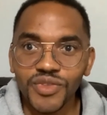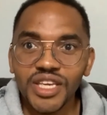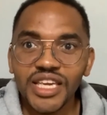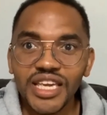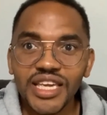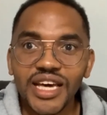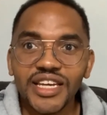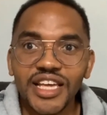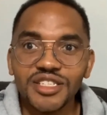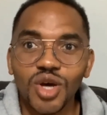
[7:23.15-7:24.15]
he and
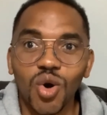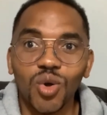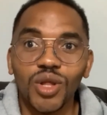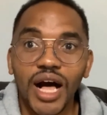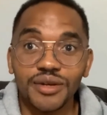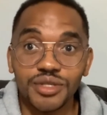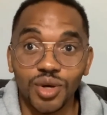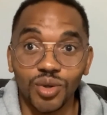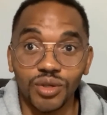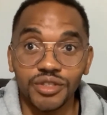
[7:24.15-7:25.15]
his whole
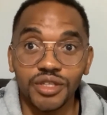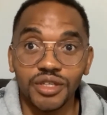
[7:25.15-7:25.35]
household